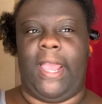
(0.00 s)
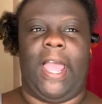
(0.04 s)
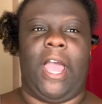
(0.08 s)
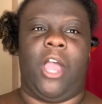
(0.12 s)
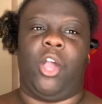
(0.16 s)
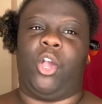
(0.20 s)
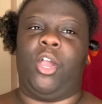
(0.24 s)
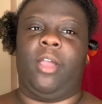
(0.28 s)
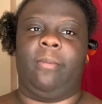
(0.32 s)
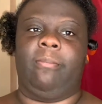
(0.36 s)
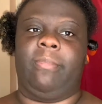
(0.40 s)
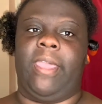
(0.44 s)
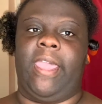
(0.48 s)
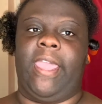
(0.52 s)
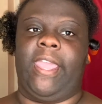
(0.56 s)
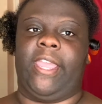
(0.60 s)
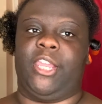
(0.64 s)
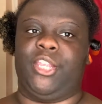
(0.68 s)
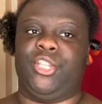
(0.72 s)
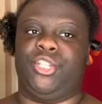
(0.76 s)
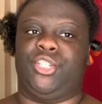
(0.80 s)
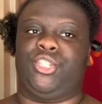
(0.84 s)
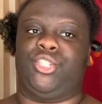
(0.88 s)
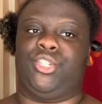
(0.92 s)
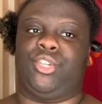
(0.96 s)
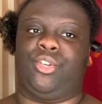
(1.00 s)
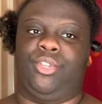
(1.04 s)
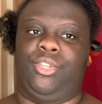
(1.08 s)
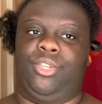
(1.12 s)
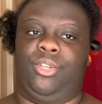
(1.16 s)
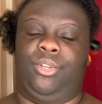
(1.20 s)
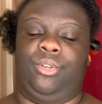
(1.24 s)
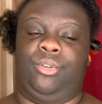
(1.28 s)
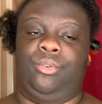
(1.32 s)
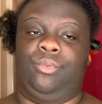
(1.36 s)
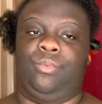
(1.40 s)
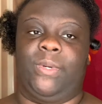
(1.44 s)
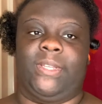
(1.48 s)
I'll come back and show
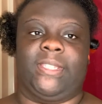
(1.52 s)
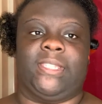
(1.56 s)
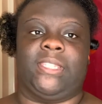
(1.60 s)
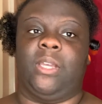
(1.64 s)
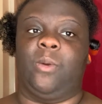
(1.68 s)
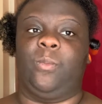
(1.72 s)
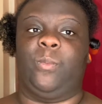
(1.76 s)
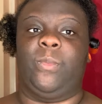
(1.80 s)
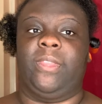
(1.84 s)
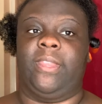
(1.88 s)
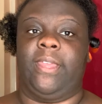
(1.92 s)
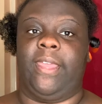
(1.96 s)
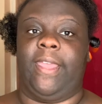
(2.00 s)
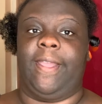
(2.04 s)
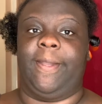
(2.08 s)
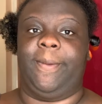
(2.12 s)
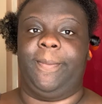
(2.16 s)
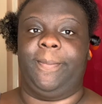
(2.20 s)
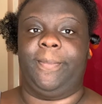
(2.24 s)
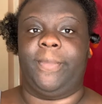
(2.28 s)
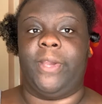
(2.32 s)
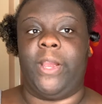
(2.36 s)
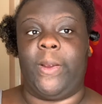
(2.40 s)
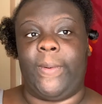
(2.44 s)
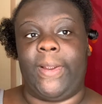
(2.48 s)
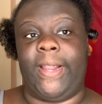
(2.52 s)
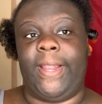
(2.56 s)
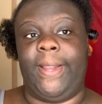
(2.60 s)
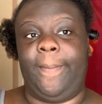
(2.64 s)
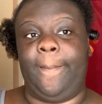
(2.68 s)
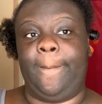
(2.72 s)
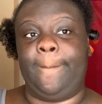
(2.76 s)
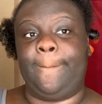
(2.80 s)
you what's up with that. All right.